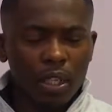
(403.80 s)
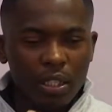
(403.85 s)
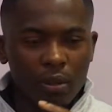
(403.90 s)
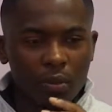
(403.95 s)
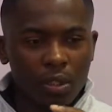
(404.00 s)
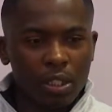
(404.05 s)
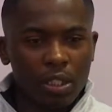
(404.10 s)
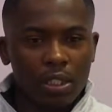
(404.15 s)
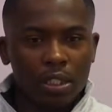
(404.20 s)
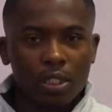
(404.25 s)
And it
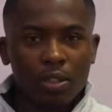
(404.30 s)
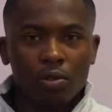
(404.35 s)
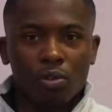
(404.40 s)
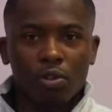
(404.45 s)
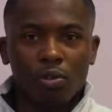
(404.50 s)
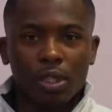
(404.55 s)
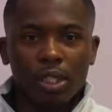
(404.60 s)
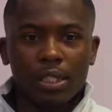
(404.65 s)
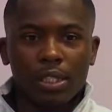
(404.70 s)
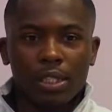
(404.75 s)
wasn't until
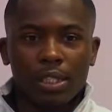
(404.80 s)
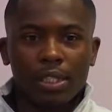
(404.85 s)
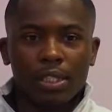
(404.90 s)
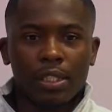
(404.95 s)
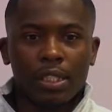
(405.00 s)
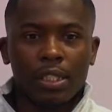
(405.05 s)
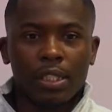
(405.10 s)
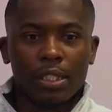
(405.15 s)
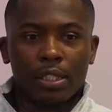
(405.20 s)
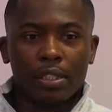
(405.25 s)

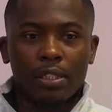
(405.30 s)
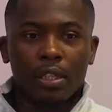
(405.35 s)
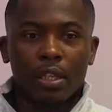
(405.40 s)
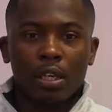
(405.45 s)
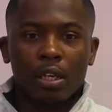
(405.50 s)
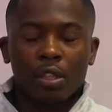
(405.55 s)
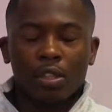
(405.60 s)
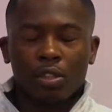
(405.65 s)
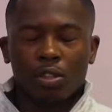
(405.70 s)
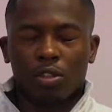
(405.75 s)
2016,
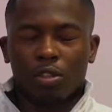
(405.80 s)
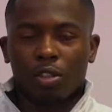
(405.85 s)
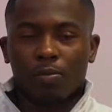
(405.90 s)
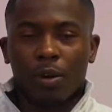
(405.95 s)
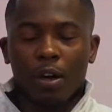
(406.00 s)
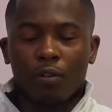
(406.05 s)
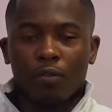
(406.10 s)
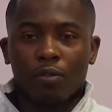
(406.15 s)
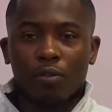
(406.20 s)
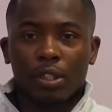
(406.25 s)
it's just
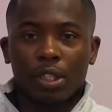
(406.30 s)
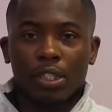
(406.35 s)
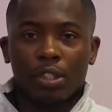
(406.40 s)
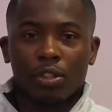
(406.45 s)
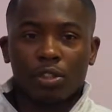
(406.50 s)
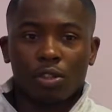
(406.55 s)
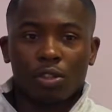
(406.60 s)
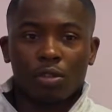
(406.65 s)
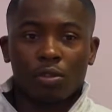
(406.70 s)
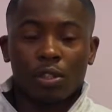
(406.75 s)
about 4
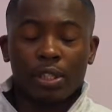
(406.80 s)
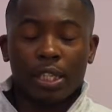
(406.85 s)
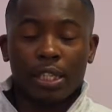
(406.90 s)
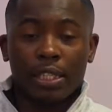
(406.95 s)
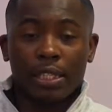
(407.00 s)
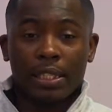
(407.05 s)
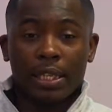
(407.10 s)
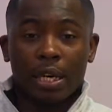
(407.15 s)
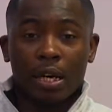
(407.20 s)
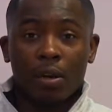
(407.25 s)
years ago
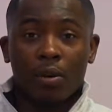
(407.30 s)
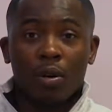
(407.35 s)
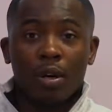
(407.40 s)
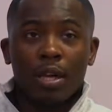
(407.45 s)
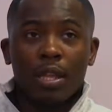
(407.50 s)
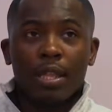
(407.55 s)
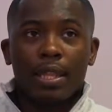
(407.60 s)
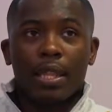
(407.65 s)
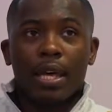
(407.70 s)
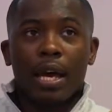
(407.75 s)
nearly now,
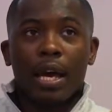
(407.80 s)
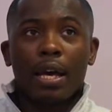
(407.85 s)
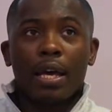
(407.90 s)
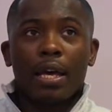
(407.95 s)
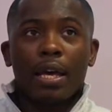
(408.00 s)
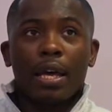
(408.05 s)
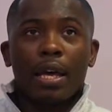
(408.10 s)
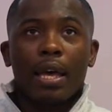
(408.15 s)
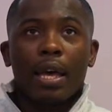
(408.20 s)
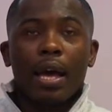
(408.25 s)
that
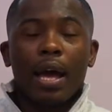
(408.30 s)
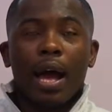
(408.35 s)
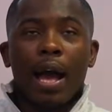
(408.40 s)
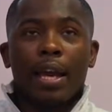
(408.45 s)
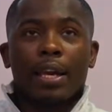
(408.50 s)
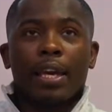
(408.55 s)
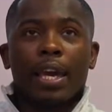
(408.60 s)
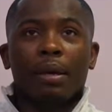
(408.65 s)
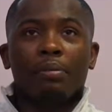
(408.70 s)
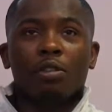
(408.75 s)

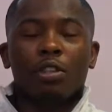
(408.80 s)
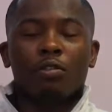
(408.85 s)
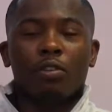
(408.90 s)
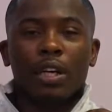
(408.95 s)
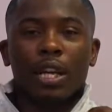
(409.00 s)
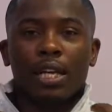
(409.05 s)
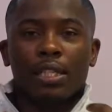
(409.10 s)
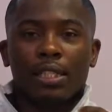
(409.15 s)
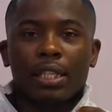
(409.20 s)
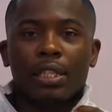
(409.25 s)
I came to the
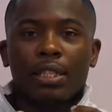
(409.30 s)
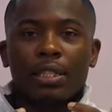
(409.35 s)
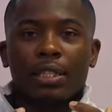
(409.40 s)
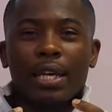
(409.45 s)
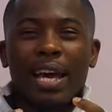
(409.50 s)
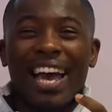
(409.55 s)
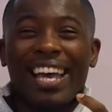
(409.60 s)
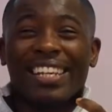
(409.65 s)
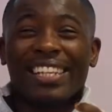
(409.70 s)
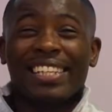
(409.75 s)
realization
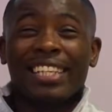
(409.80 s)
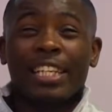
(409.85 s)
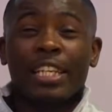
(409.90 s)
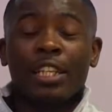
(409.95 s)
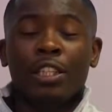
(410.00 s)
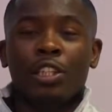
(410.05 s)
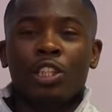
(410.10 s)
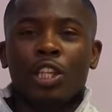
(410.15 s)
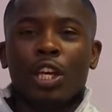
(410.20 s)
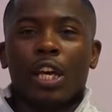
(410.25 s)
that I
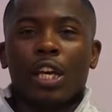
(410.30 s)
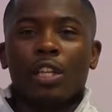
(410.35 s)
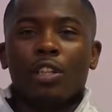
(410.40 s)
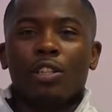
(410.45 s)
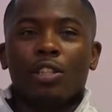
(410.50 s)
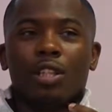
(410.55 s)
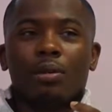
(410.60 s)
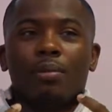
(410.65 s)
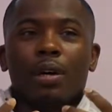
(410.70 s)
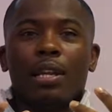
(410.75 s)
need
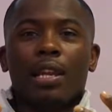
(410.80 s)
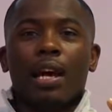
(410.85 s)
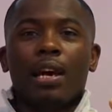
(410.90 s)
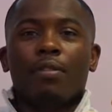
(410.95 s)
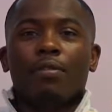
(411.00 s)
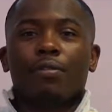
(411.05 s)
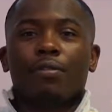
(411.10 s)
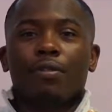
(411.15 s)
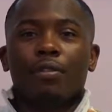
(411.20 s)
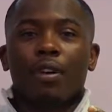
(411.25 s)
change in my
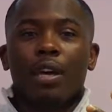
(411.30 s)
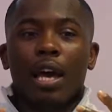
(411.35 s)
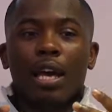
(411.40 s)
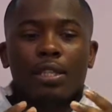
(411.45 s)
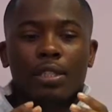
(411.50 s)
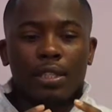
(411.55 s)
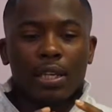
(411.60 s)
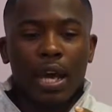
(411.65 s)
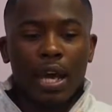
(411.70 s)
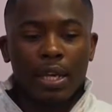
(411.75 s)
life.
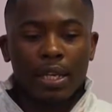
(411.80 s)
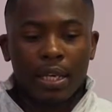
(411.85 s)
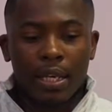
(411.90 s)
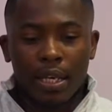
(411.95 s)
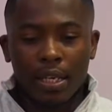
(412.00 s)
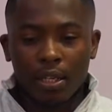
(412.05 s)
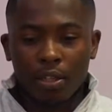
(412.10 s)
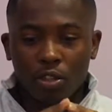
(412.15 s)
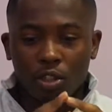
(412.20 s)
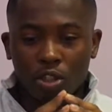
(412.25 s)
As in, I had
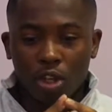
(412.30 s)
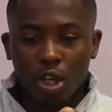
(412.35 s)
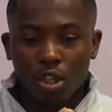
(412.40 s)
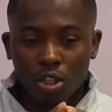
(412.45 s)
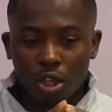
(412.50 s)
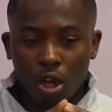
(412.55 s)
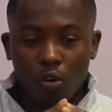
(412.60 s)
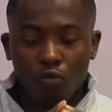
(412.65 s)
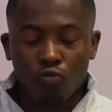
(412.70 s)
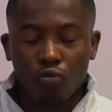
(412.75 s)
hit
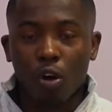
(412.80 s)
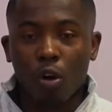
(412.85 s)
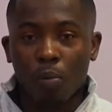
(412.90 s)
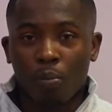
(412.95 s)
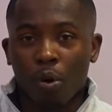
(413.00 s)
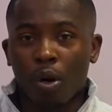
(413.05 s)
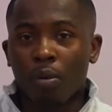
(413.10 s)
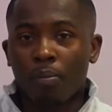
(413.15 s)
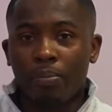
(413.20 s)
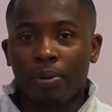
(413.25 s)
such a rock
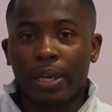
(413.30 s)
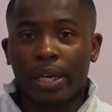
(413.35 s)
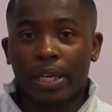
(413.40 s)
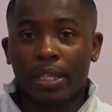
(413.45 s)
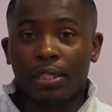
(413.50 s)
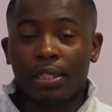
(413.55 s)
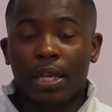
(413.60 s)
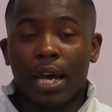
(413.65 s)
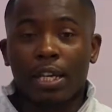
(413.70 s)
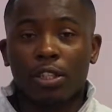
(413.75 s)
bottom
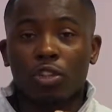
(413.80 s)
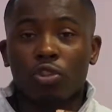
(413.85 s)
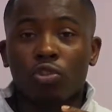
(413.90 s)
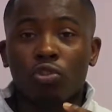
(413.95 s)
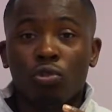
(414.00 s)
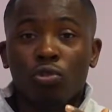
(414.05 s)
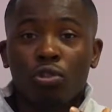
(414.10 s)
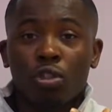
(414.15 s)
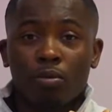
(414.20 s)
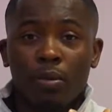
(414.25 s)
place that I just
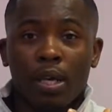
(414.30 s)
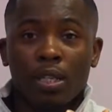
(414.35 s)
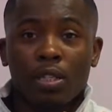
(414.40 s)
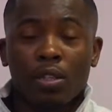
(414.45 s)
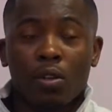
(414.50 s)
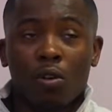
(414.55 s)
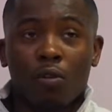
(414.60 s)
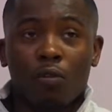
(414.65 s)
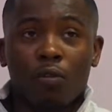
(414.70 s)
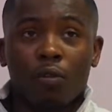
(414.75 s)
knew to
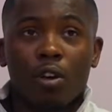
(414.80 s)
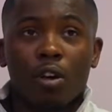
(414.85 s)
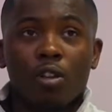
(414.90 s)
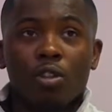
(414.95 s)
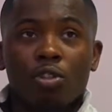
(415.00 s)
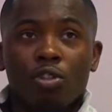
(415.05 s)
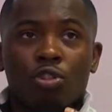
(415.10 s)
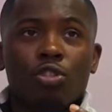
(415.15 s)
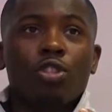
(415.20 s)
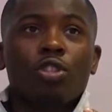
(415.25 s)
myself,
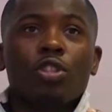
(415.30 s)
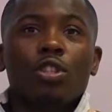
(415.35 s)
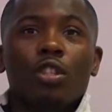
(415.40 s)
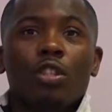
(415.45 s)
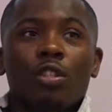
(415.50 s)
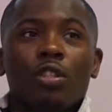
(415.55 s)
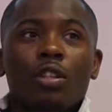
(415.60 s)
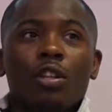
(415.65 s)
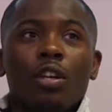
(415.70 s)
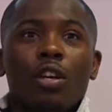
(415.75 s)

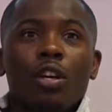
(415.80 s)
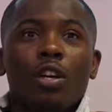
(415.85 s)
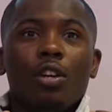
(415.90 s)
Tristan,